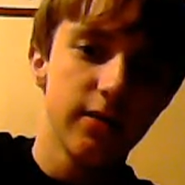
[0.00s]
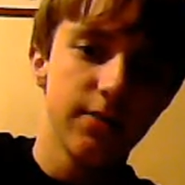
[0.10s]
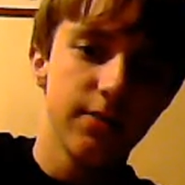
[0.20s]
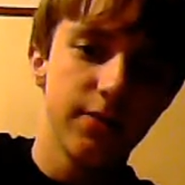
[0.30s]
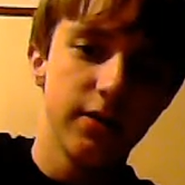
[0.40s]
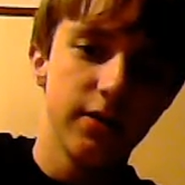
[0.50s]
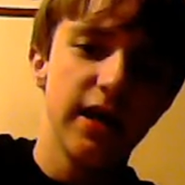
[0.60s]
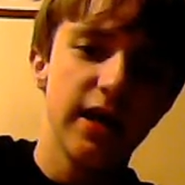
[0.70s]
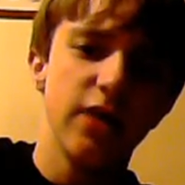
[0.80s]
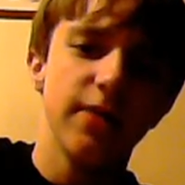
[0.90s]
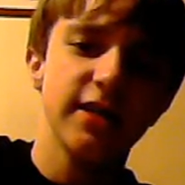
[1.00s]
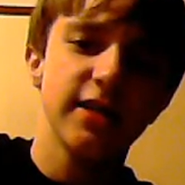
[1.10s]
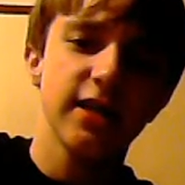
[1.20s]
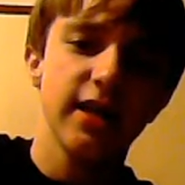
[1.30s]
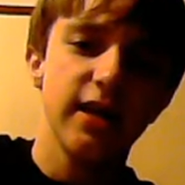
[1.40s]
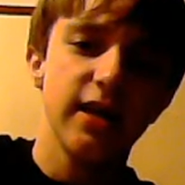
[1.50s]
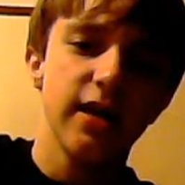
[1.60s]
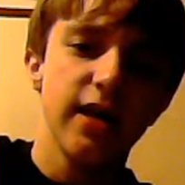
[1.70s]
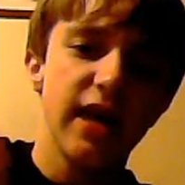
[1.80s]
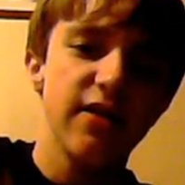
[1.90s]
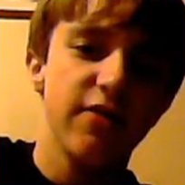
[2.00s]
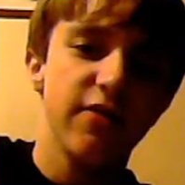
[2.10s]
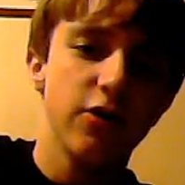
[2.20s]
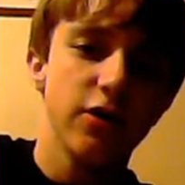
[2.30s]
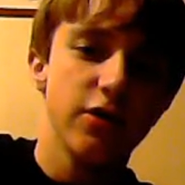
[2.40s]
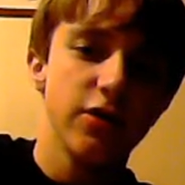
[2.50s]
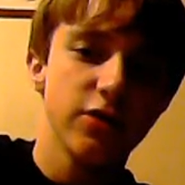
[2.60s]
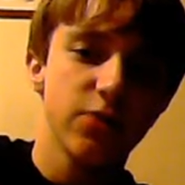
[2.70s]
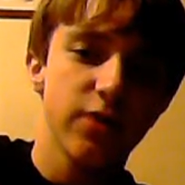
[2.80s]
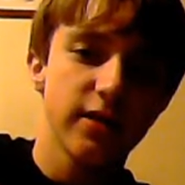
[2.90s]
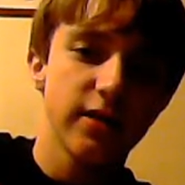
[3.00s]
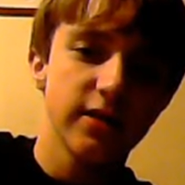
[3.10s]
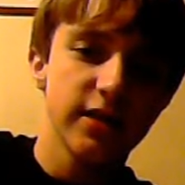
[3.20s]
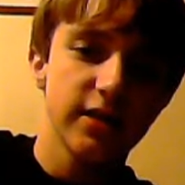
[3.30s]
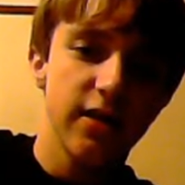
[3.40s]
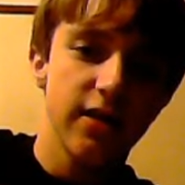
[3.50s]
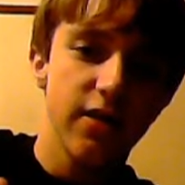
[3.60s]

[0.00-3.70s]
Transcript: But yeah, you're basically, even if you can only do a spring that's